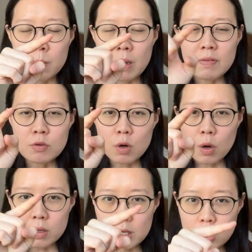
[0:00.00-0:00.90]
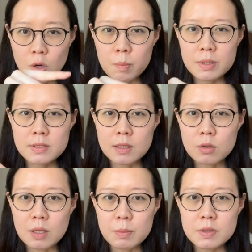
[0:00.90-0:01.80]
but if I draw an incomplete circle,
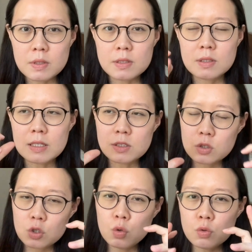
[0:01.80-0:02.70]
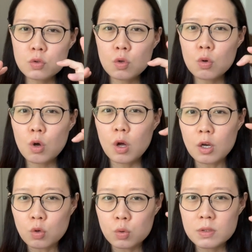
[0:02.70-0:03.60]
that means it's still so-called
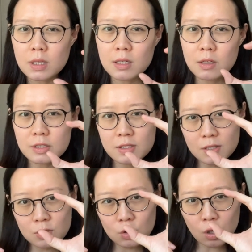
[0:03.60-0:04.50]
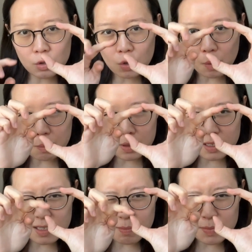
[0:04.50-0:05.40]
a good circle. It's just not complete.
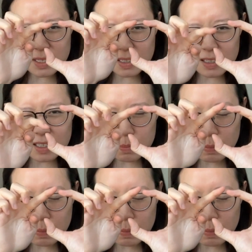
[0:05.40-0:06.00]
It's missing this